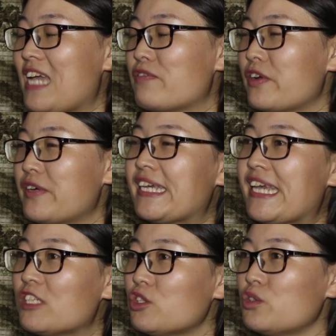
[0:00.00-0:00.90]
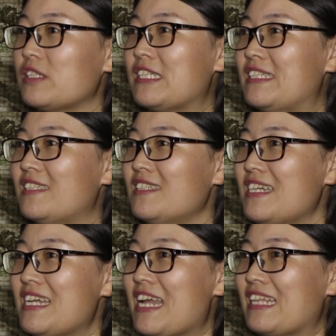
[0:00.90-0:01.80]
they are very keen to learn.
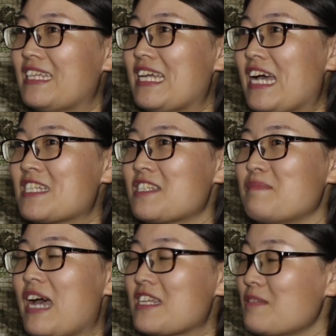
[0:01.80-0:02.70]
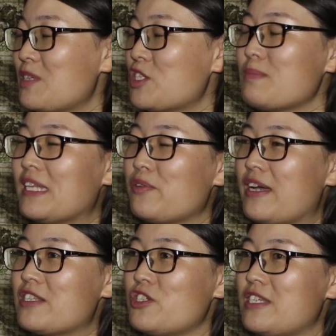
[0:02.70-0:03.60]
And they ask me so many
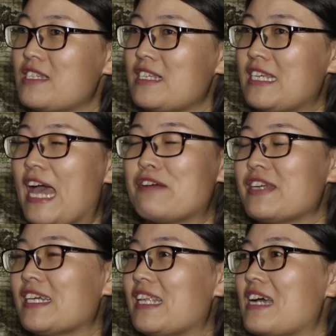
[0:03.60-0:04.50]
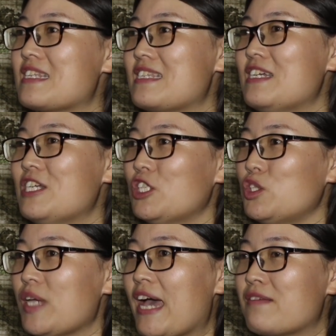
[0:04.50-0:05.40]
questions in every class.
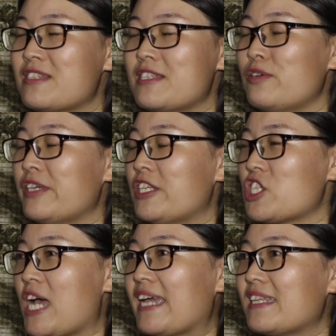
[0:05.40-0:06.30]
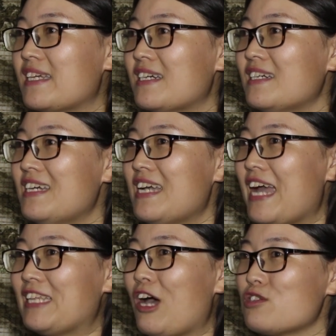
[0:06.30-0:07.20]
Do you have snow in China?
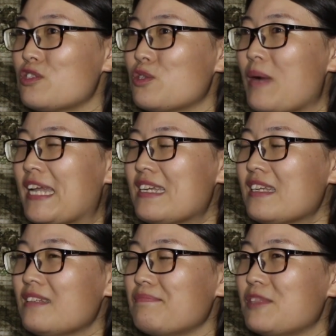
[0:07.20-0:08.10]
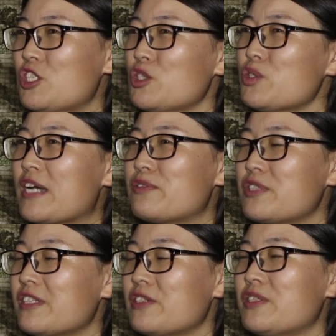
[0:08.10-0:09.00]
And also, I think children are
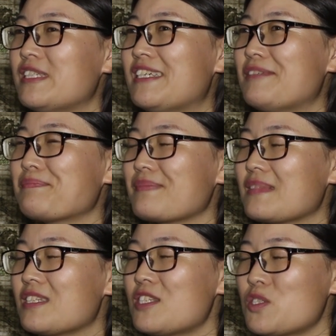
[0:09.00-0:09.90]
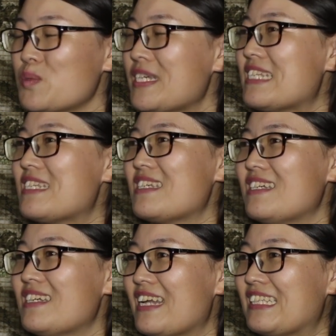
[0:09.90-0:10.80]
really, really sweet
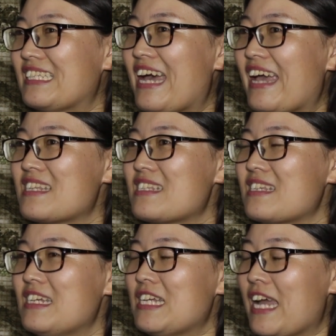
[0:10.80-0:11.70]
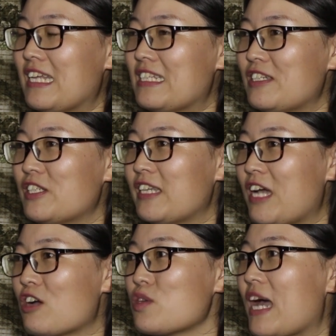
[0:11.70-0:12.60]
and nice. And
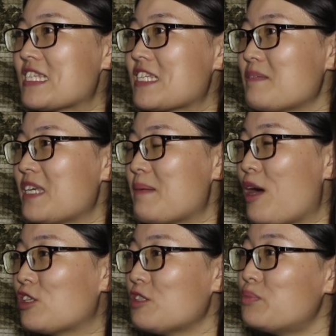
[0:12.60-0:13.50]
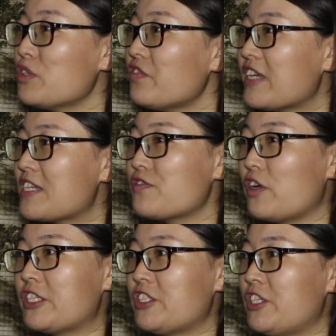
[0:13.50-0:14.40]
they also ask me about previous
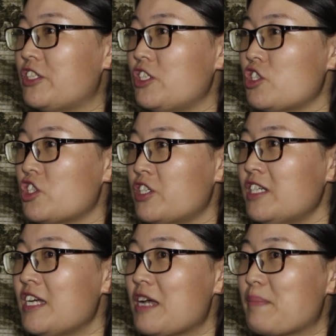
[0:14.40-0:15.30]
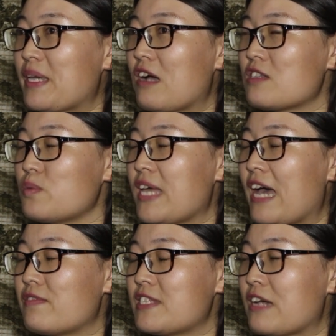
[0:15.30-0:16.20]
volunteer teacher, because we
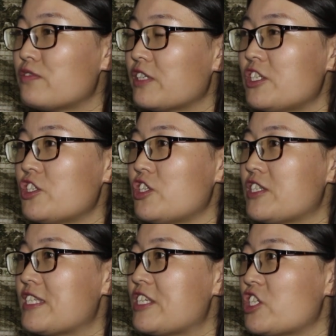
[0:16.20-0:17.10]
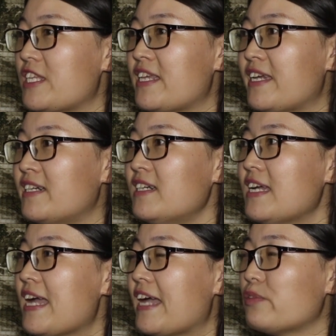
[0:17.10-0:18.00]
have several teachers teaching there.
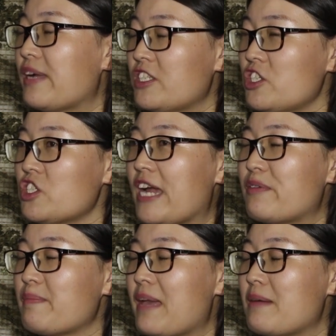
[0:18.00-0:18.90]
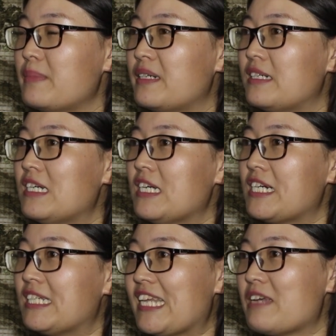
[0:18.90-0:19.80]
And one teacher I remember,
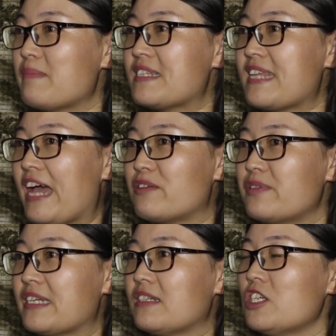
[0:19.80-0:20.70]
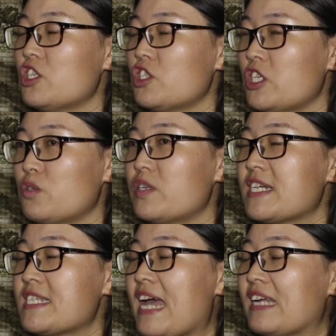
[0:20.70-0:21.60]
her name is Erin. She
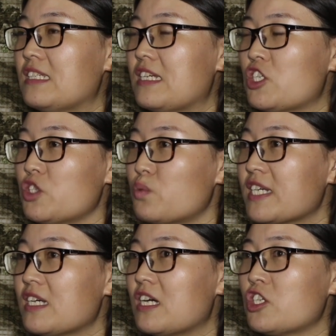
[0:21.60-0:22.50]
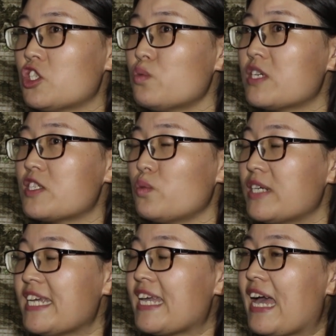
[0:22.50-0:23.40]
was
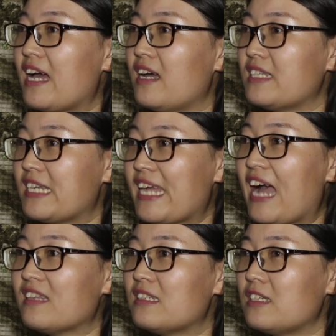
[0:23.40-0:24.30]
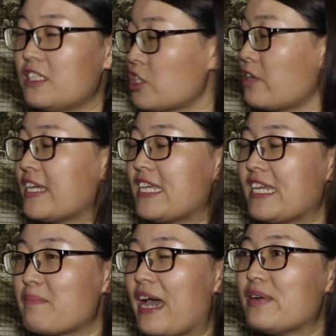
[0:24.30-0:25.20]
working
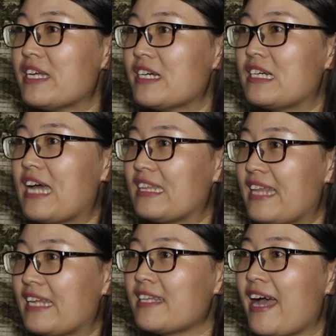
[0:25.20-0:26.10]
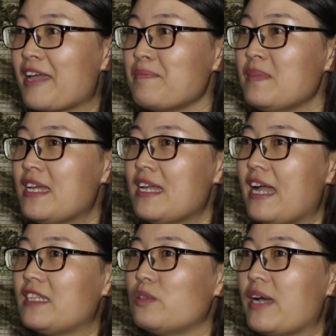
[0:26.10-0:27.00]
in America at that time.
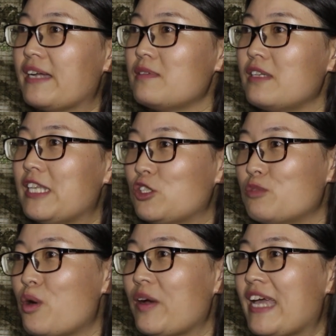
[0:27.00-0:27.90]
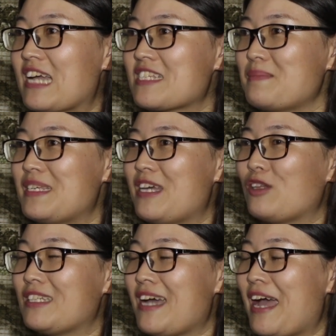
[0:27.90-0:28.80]
And one little boy asked me
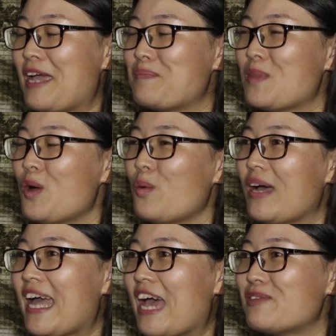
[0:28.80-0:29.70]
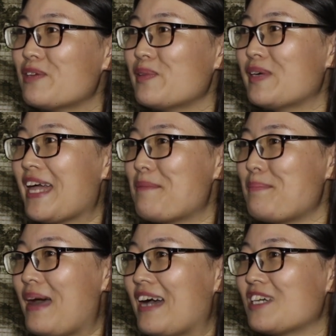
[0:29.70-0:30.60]
all the time, when Erin will come
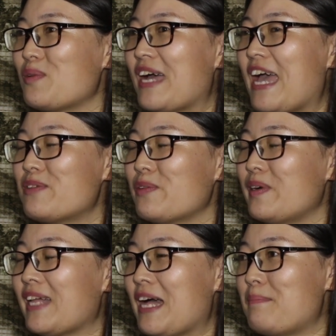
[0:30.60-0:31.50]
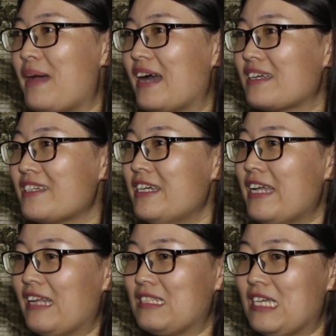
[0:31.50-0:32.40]
back, when Erin will come back.
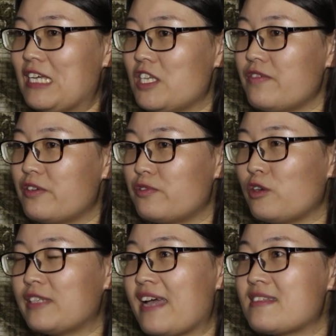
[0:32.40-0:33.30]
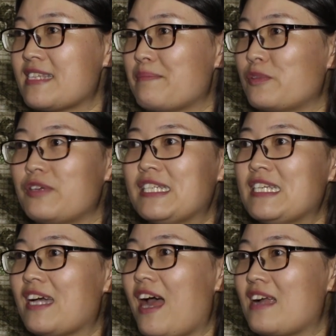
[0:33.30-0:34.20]
And he even wrote down some
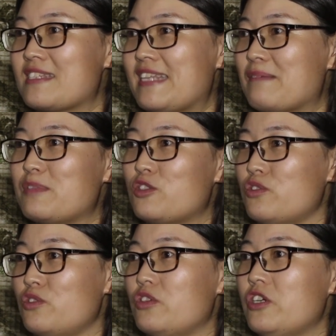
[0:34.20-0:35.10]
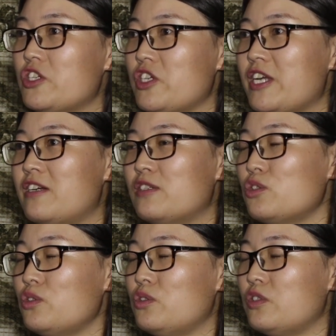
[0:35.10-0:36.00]
greeting cards, let me
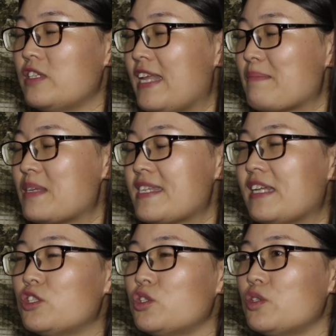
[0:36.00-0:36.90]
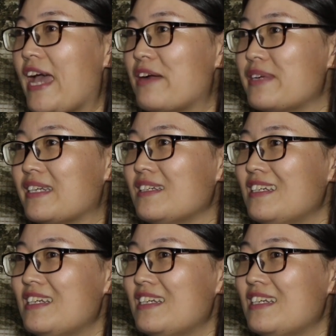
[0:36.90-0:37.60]
send to Erin.